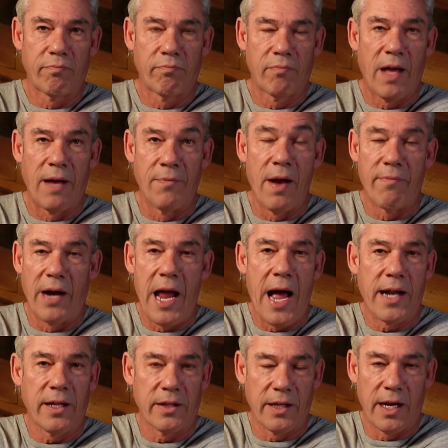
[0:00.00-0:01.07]
I've never had
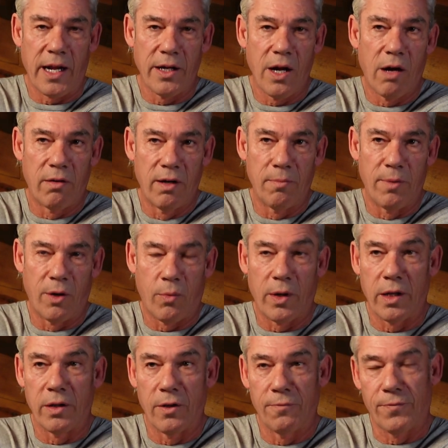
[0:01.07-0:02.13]
it that I know of, but one
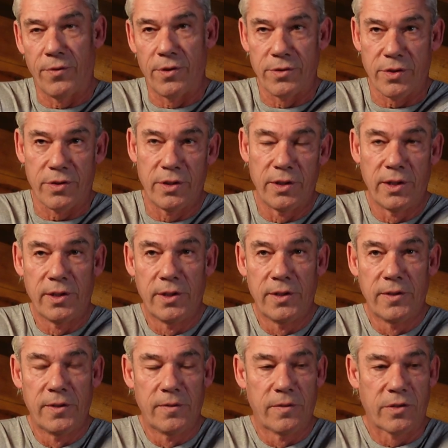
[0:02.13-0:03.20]
of the first
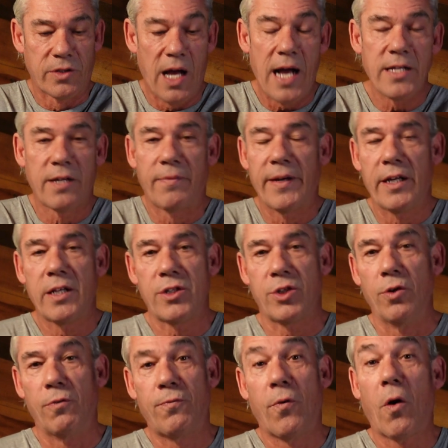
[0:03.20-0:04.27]
signs of it is
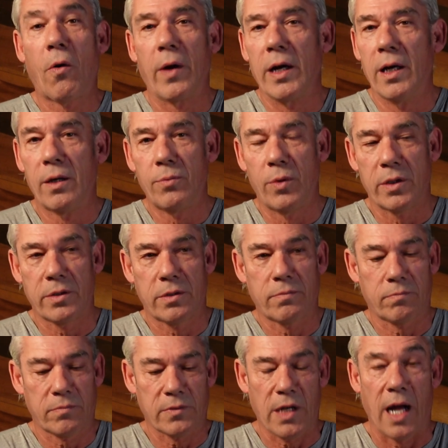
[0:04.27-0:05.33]
euphoria, which
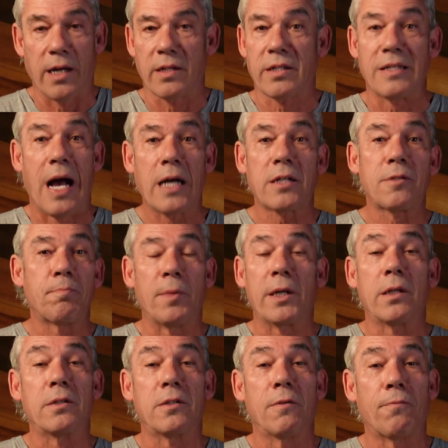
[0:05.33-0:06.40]
kind of sucks,
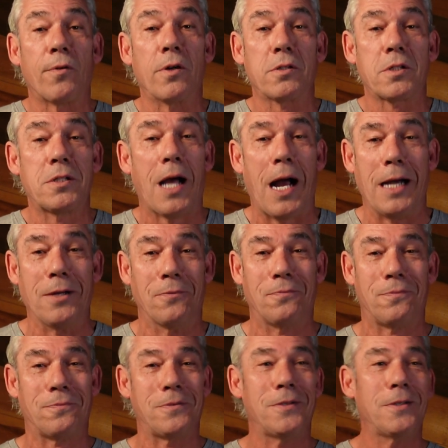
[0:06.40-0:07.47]
because the first sign
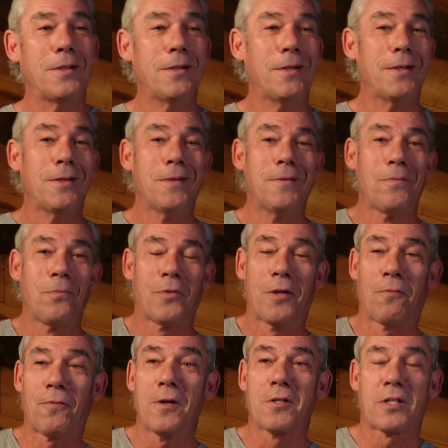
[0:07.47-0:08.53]

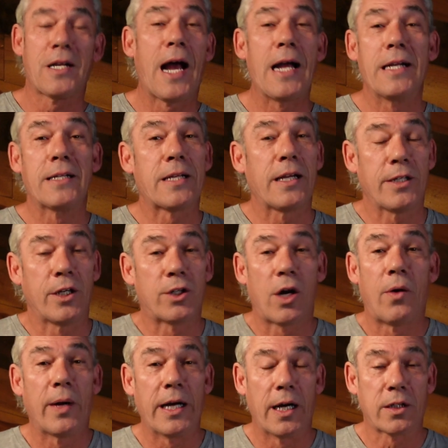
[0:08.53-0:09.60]
is that you're
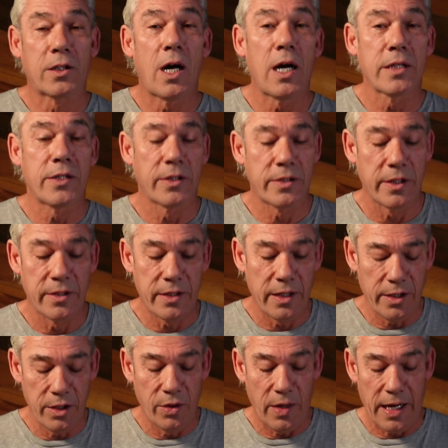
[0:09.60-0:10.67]
going unconscious, is that
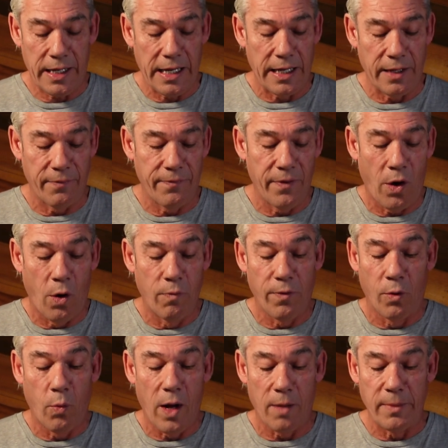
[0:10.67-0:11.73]
you get an
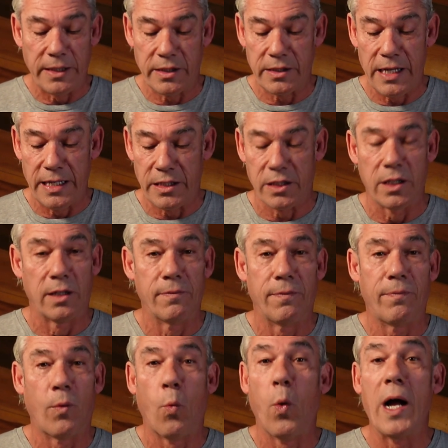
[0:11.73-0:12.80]
overwhelming sense of
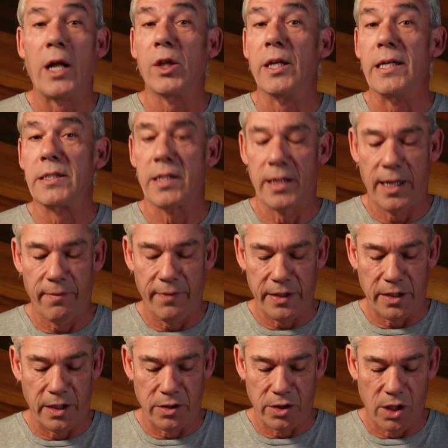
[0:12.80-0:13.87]
wellness, that
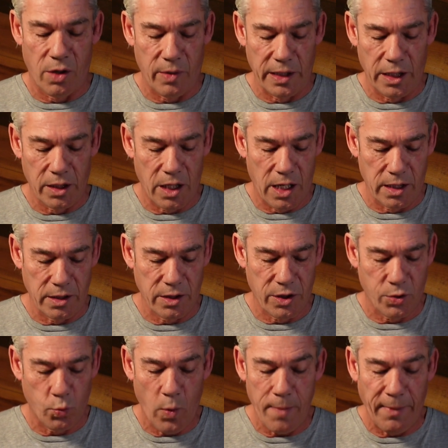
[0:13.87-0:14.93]
everything's going along
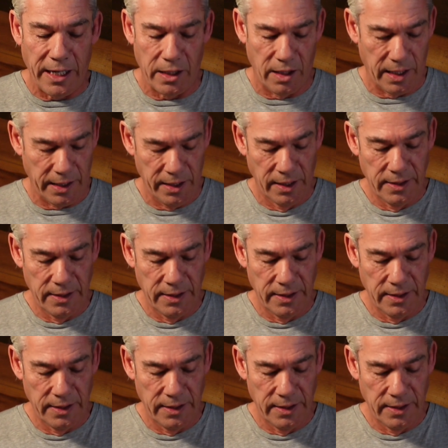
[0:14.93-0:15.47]
swimmingly.